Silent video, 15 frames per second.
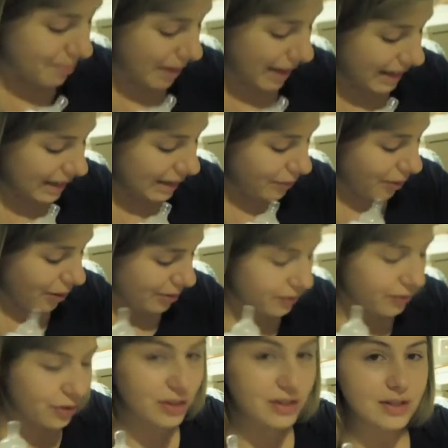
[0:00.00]
Bailey
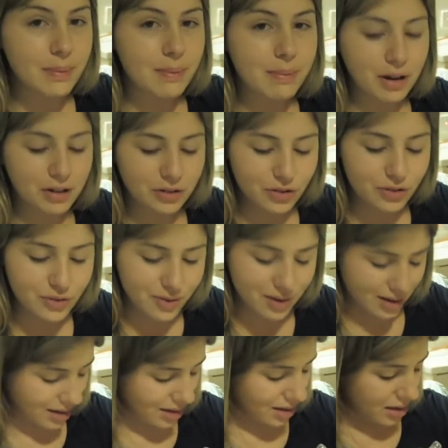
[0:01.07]
rosebud bottle
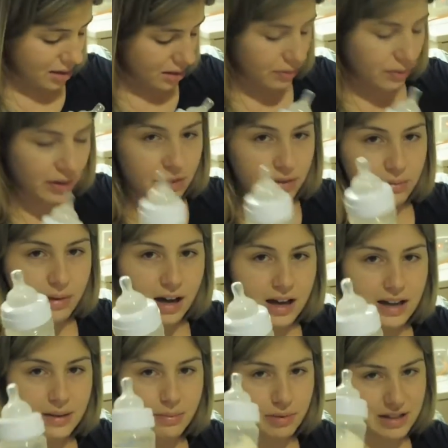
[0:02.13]
with
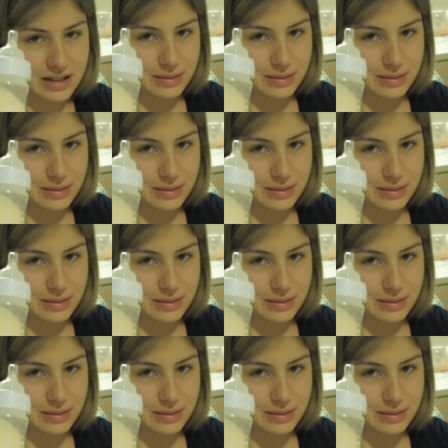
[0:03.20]
my breast